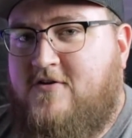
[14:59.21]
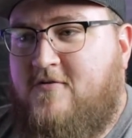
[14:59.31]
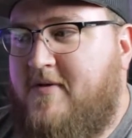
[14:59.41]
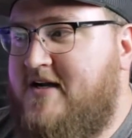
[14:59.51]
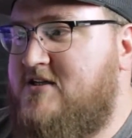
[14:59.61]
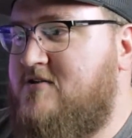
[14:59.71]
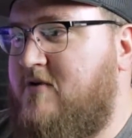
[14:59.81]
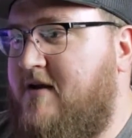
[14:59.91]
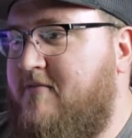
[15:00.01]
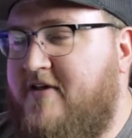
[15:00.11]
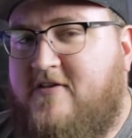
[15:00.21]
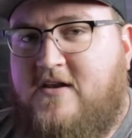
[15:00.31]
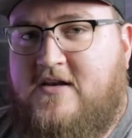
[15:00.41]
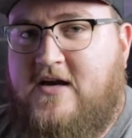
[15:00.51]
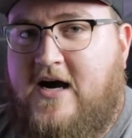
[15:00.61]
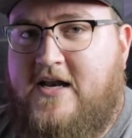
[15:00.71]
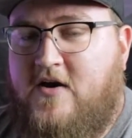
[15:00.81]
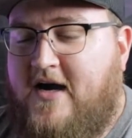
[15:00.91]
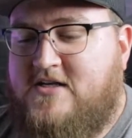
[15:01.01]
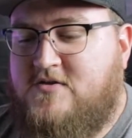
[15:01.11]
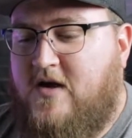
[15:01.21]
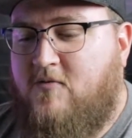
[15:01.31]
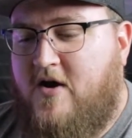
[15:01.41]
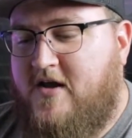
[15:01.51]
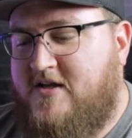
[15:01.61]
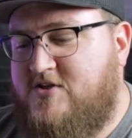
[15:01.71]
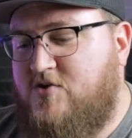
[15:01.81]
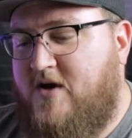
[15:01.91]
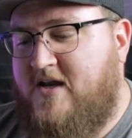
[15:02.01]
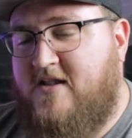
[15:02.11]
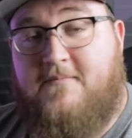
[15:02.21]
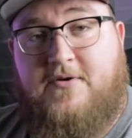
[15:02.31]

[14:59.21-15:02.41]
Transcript: too much when I'm listening to audio. I want to enjoy it in the